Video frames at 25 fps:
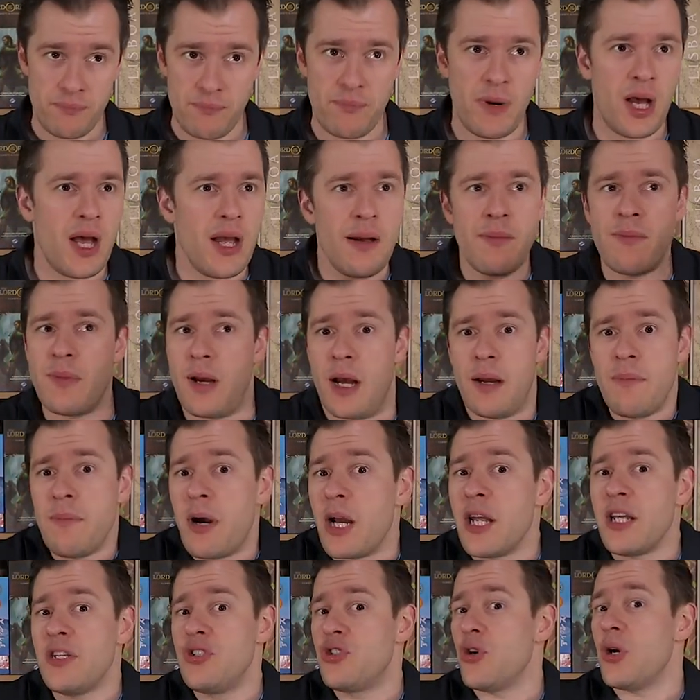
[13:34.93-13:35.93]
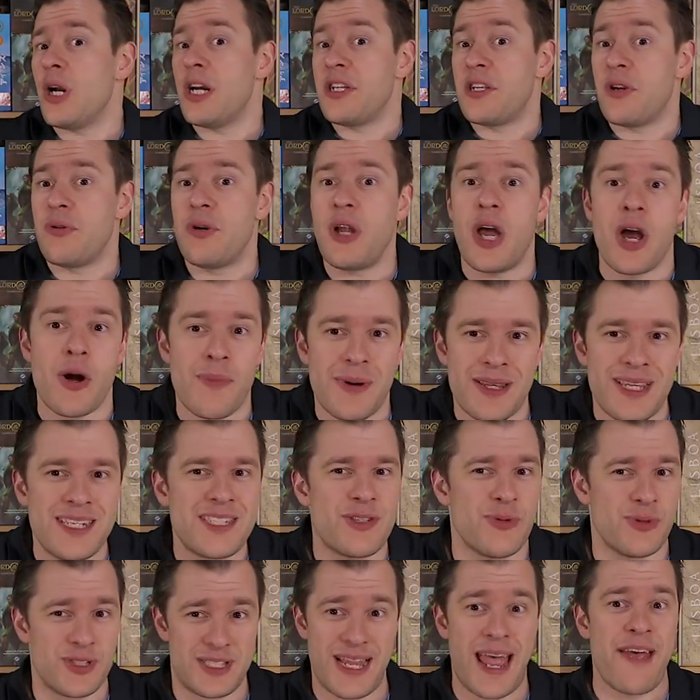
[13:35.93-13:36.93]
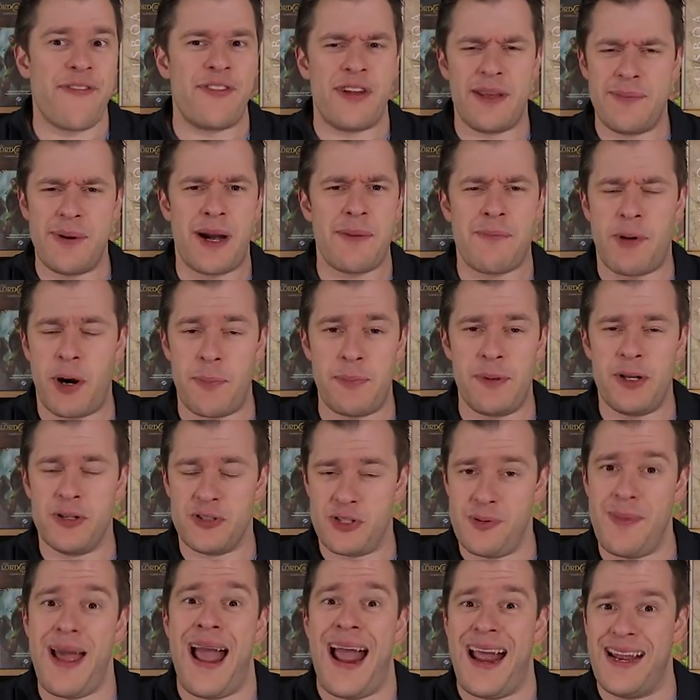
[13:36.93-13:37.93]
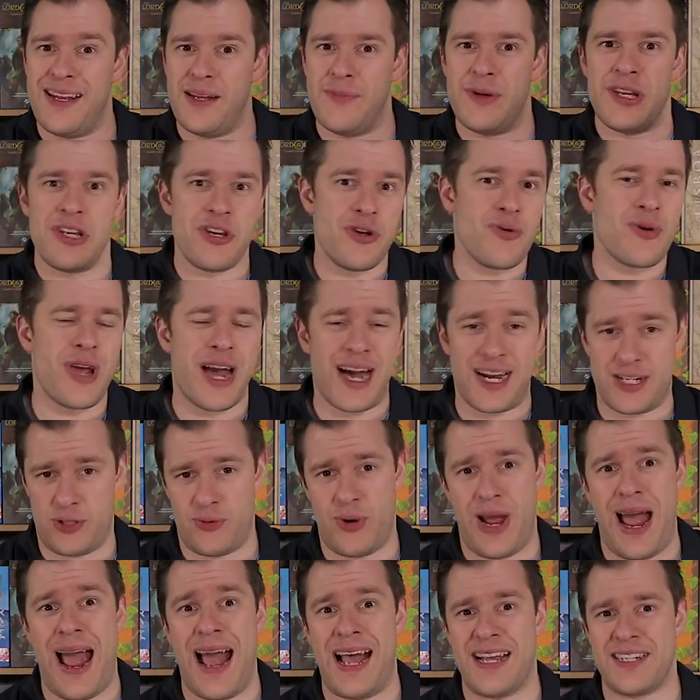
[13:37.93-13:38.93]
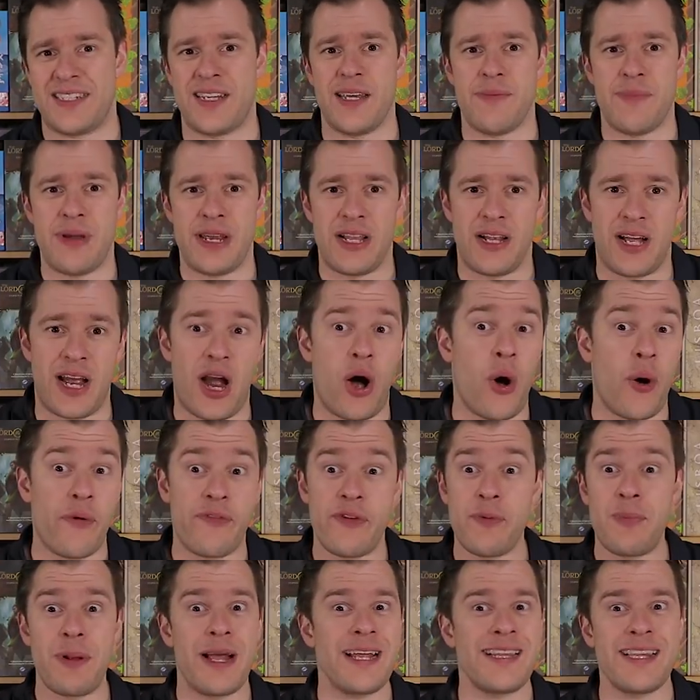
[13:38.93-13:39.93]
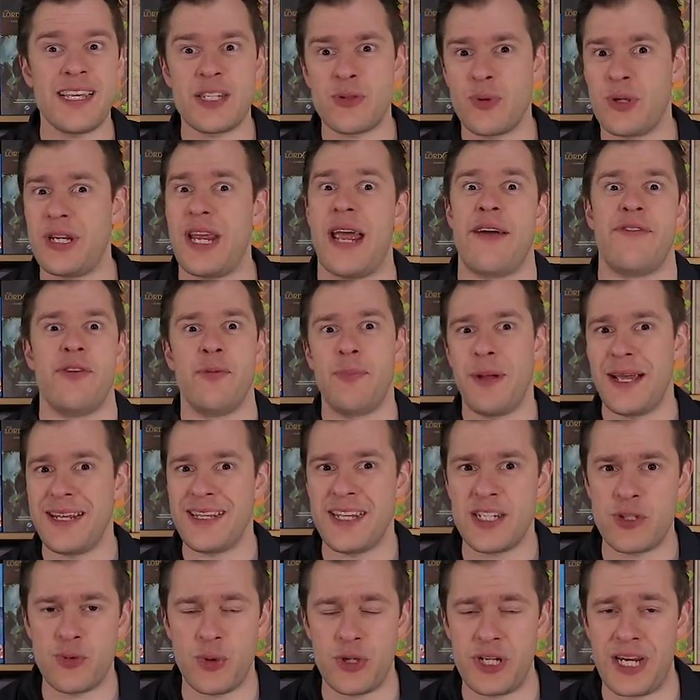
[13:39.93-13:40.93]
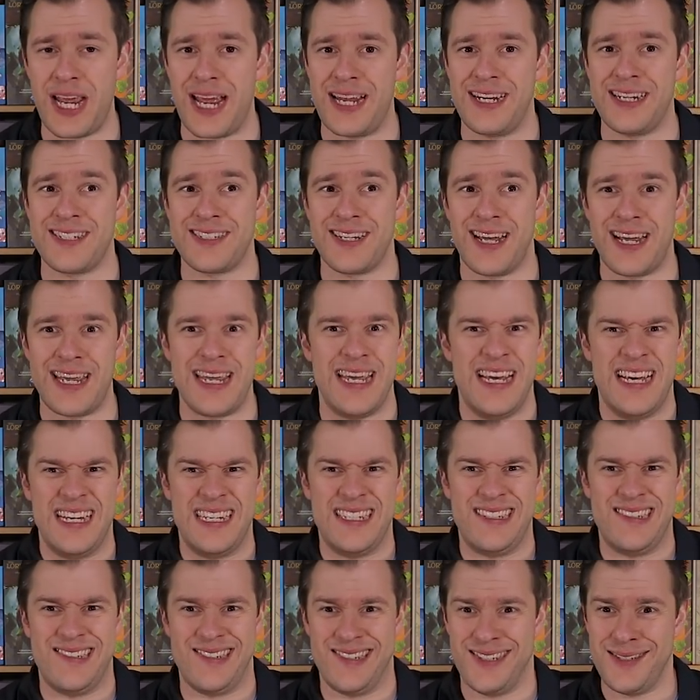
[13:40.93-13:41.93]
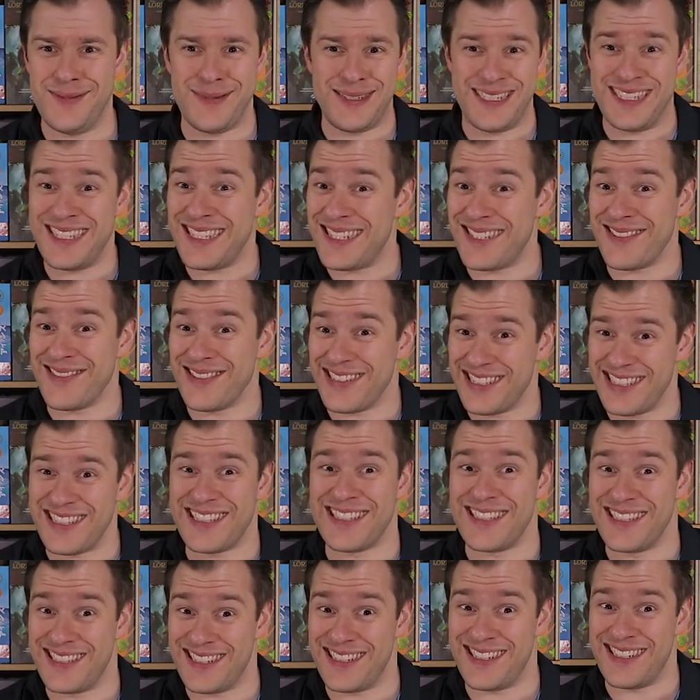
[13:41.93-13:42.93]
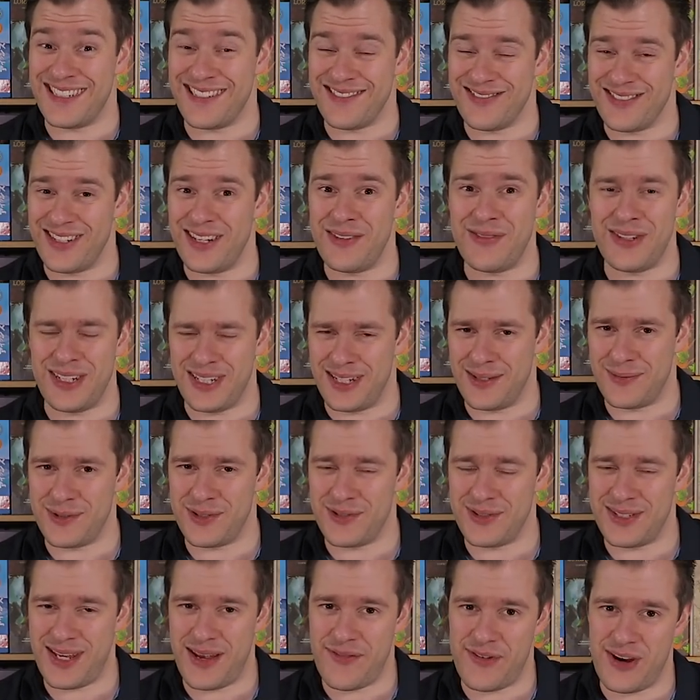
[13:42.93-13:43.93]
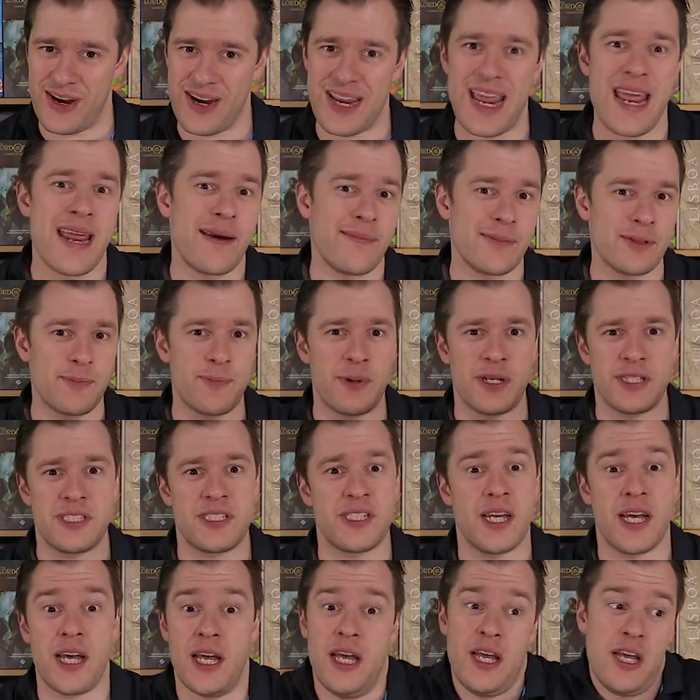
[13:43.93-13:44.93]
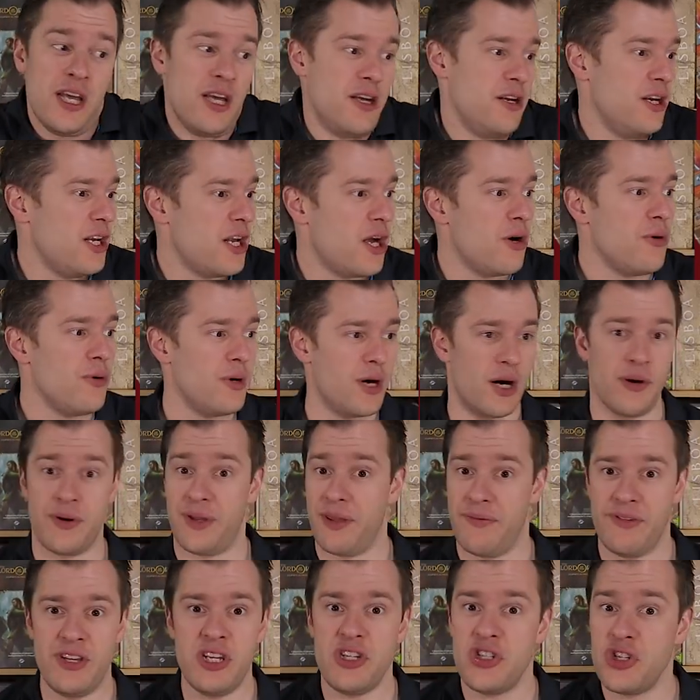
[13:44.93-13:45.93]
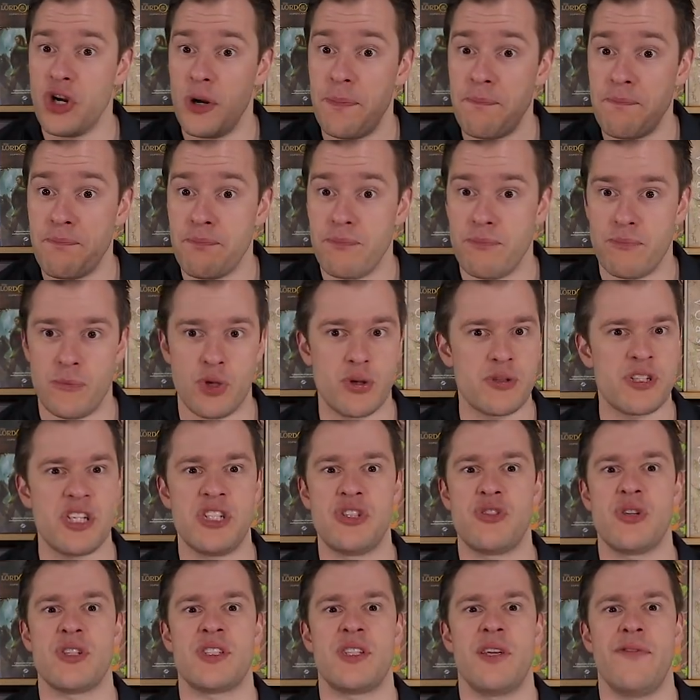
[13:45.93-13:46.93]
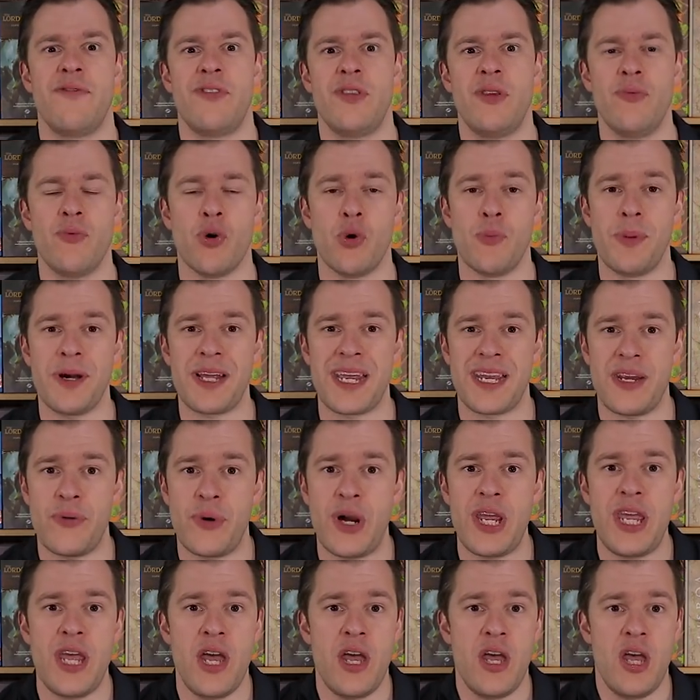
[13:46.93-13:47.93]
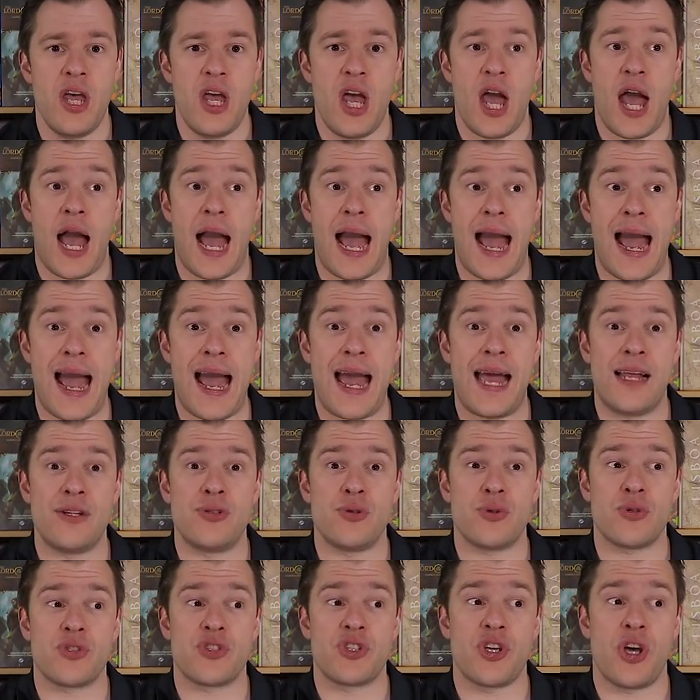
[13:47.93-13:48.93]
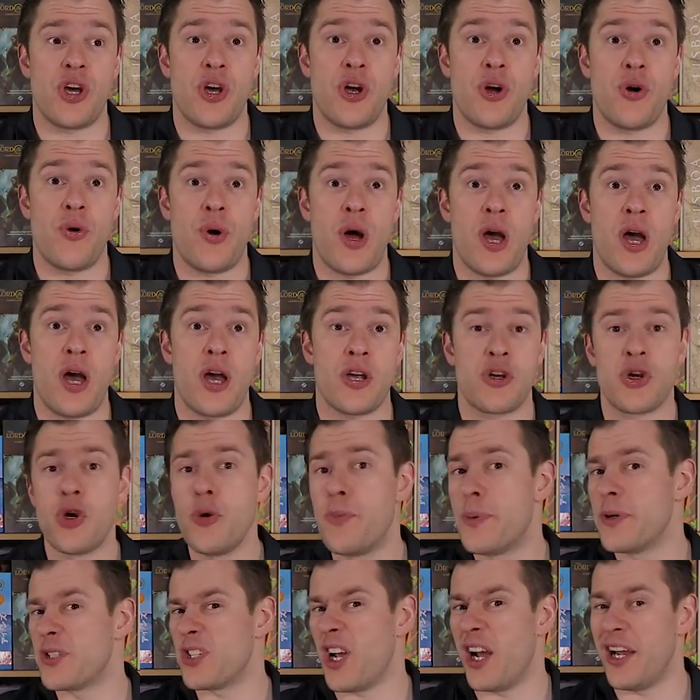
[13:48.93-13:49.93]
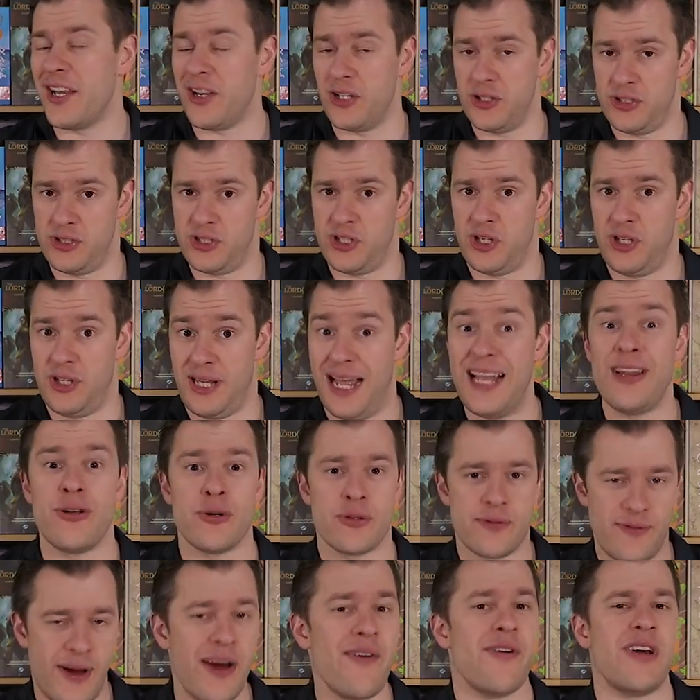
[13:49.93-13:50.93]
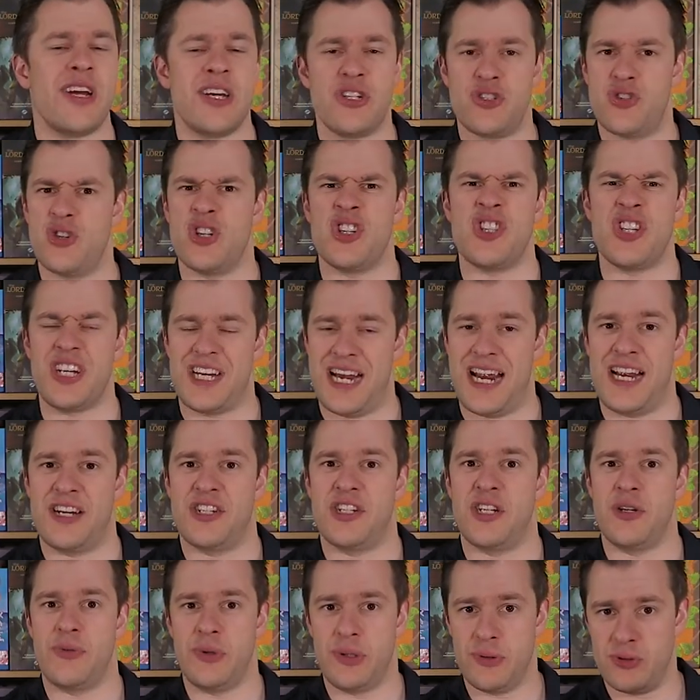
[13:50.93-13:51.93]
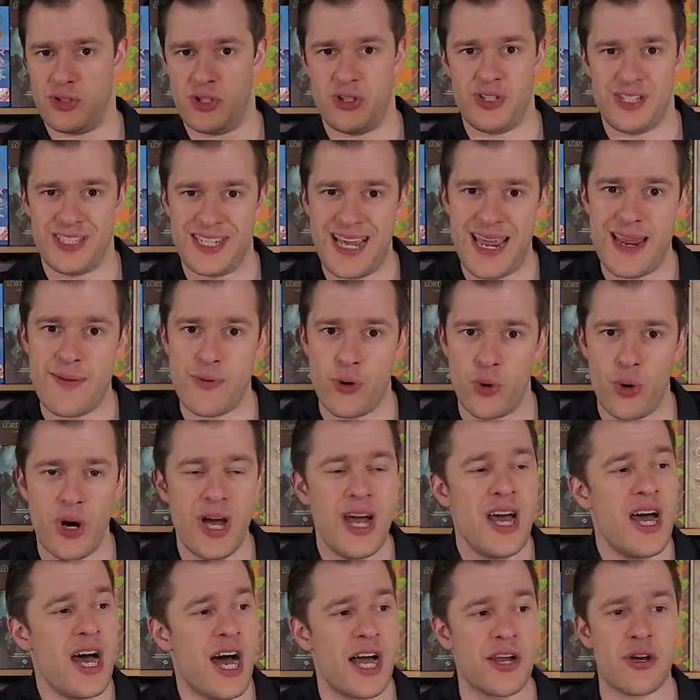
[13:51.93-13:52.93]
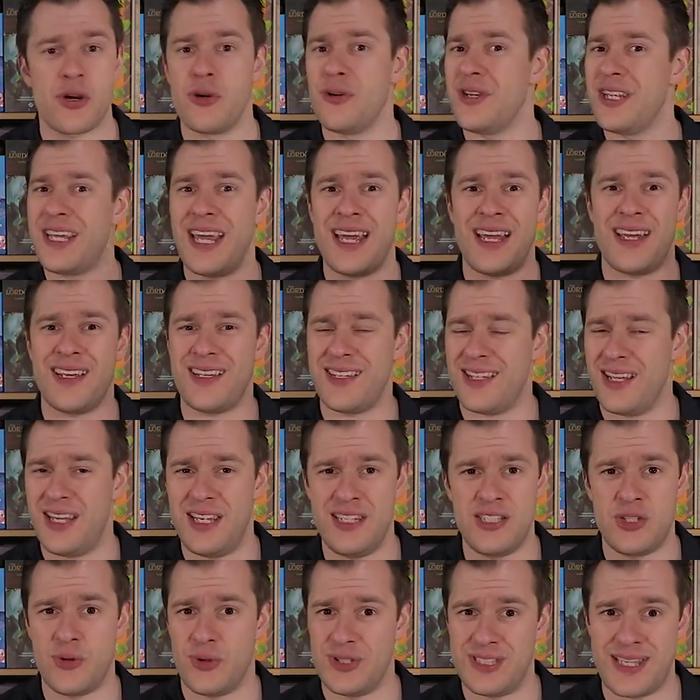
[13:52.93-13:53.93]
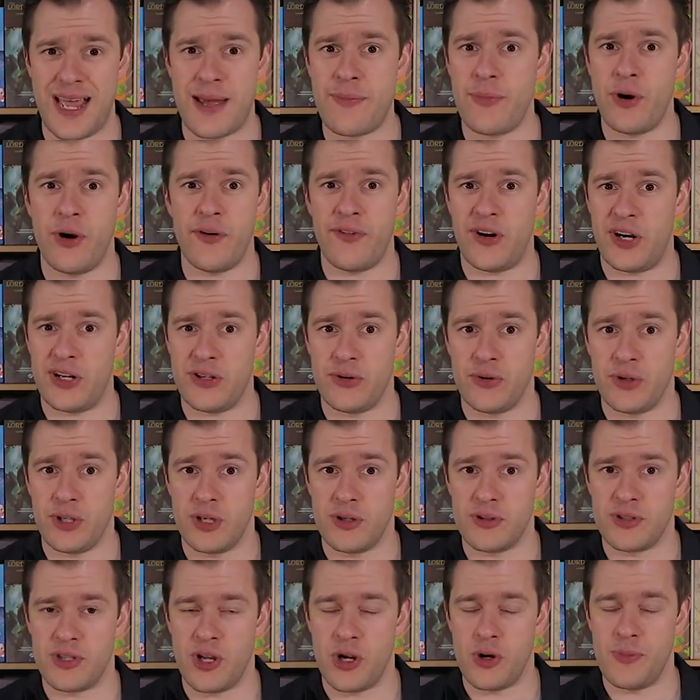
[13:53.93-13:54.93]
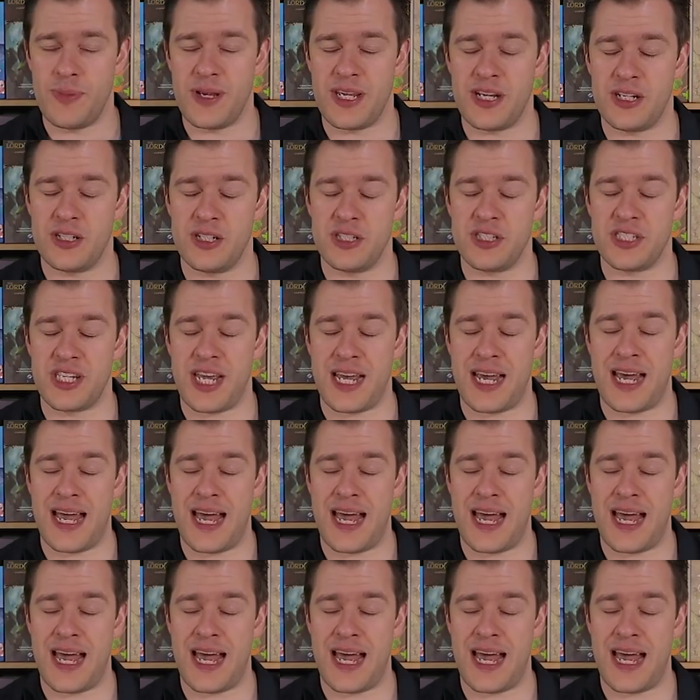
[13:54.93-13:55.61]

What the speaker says: I might enjoy it, I don't know, but this was definitely by popular demand. I mean, you guys were asking me, like, oh, have you played this one yet? Have you played this one yet? And it's like, you know my history with this designer, right, when it comes to his heavier games. But, you know, I'll give it a shot. Looked interesting from the rulebook anyway. And also Cooper's Island. That looked very interesting, actually, when it was on the table. I couldn't get into a demo of either of those, though, because...